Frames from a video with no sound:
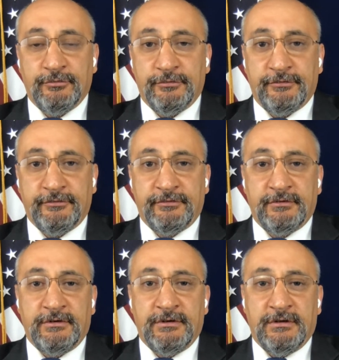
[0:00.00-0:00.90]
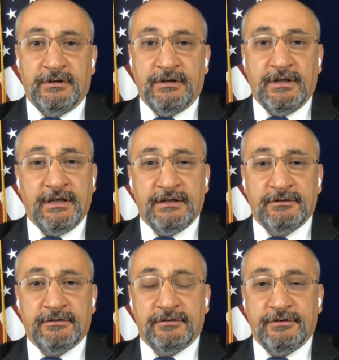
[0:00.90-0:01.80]
Louis
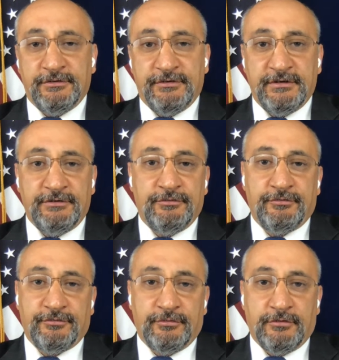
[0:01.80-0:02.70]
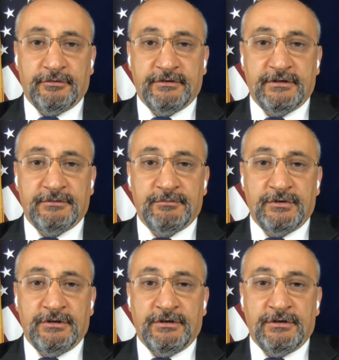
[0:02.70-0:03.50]
and continues to hold them